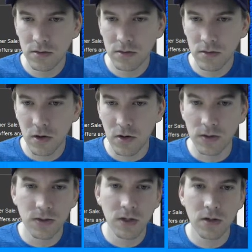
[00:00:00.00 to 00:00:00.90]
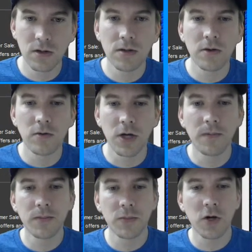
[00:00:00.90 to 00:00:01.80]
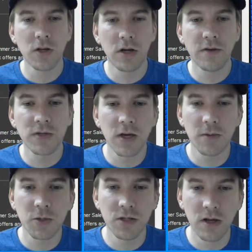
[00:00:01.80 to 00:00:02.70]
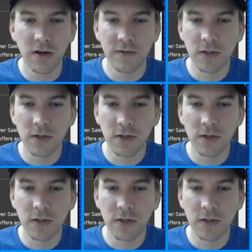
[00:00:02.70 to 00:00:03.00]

hearts. Alright, there we go. Draw lives, caption lives.